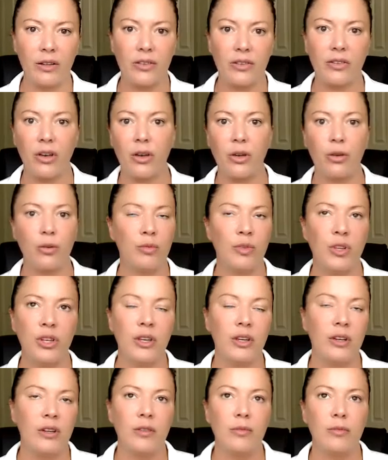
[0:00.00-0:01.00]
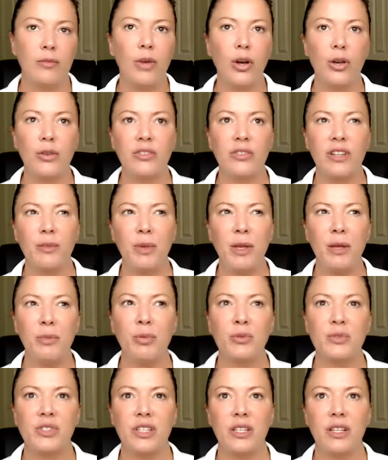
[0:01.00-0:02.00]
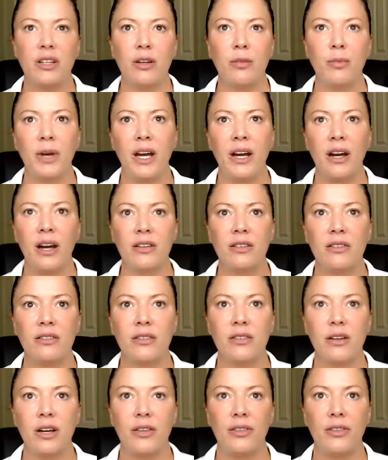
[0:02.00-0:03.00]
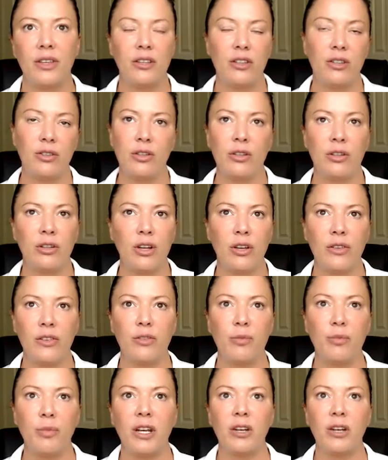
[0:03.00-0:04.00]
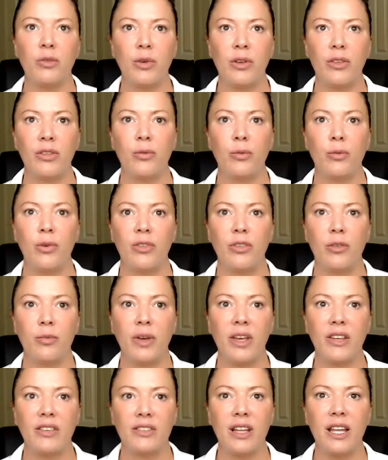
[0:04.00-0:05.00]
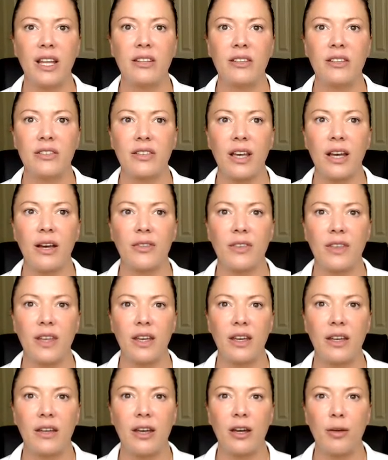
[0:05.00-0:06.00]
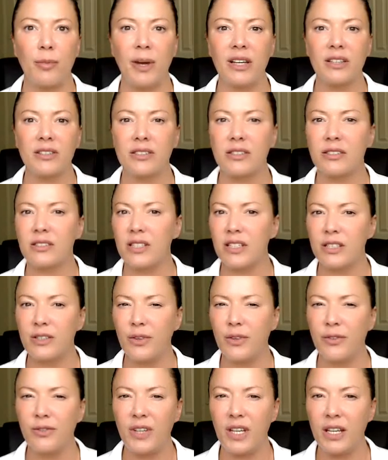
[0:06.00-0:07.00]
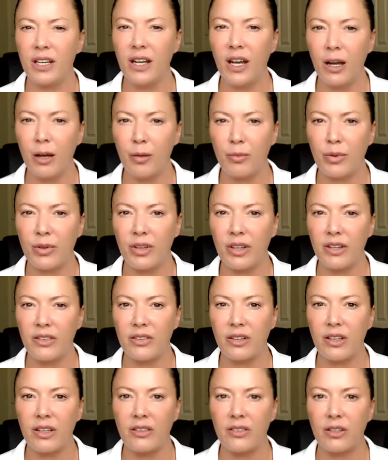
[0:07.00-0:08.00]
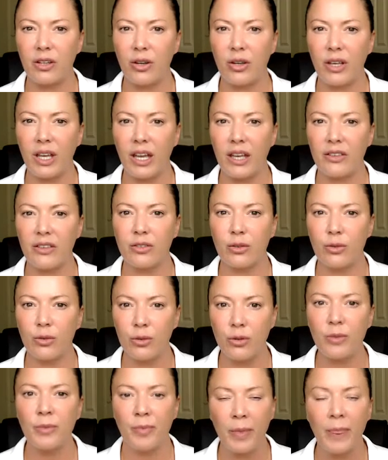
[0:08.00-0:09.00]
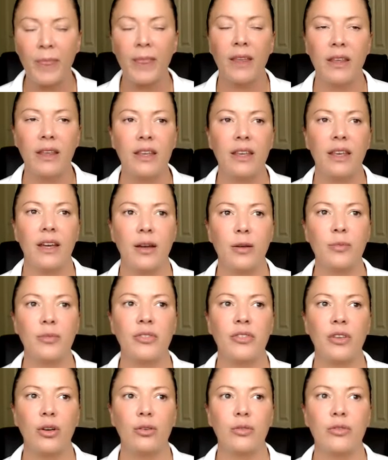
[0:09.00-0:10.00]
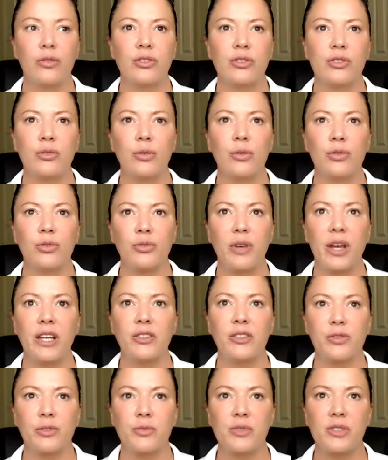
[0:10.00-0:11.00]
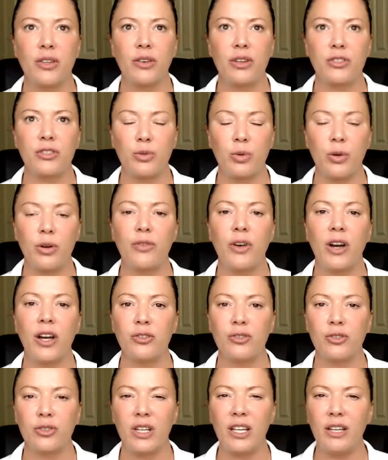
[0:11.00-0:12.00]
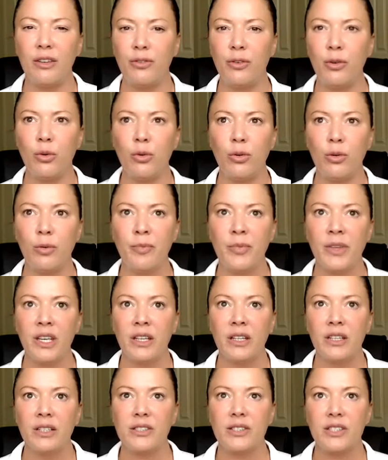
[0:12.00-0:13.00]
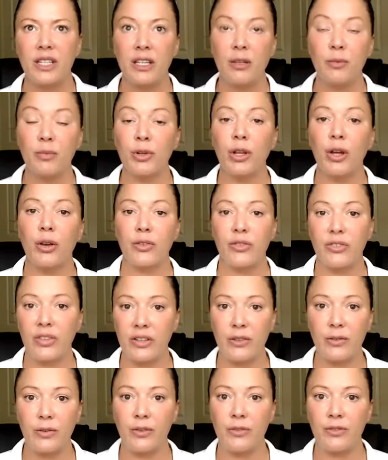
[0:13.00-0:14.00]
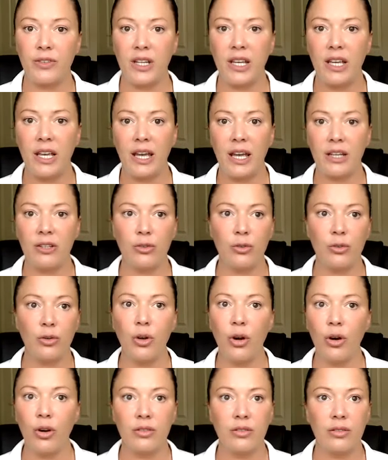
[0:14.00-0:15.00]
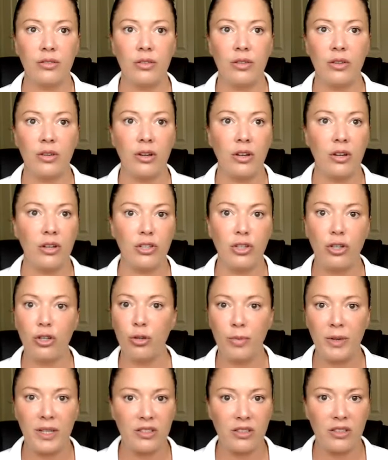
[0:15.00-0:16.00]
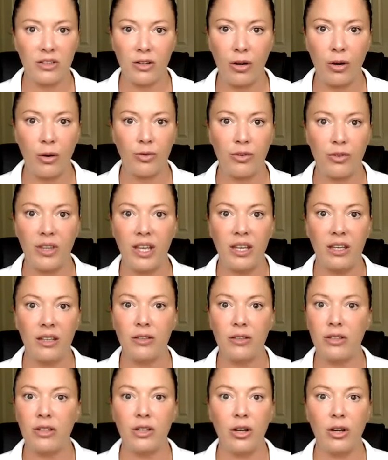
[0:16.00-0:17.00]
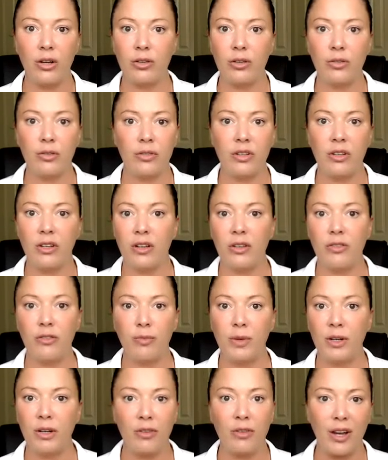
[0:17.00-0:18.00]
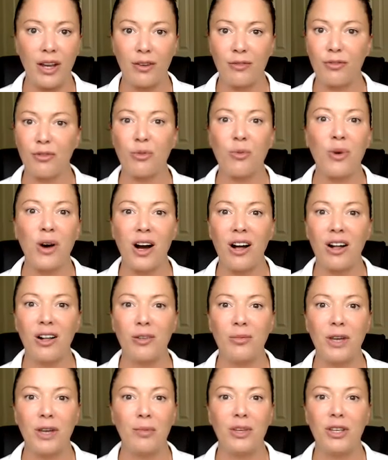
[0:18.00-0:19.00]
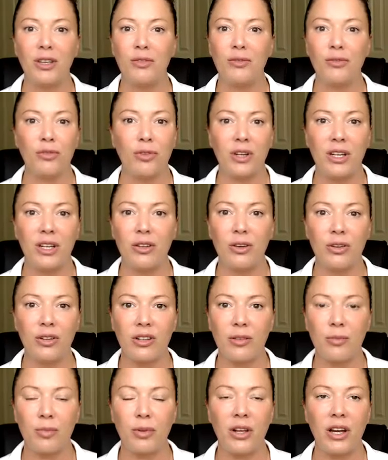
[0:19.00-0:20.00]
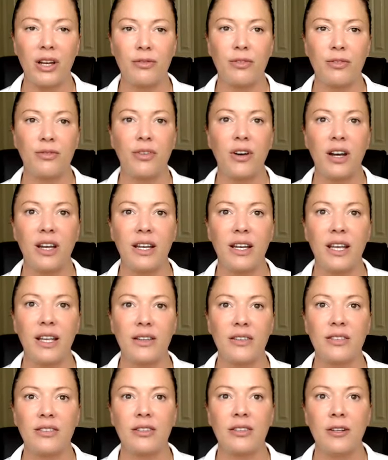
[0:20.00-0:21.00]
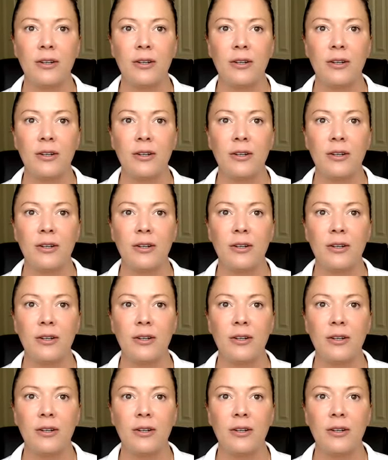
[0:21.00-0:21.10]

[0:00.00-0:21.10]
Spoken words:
So mostly people sit at about, I think you'd know this better with the best lenders out there, about 650 and up is an okay score. Yeah. So the scores range from 0 to 1200. If you're sitting below 650 and you're not a newbie to the whole thing, you've been around for a while, maybe you've already gone and applied for finance.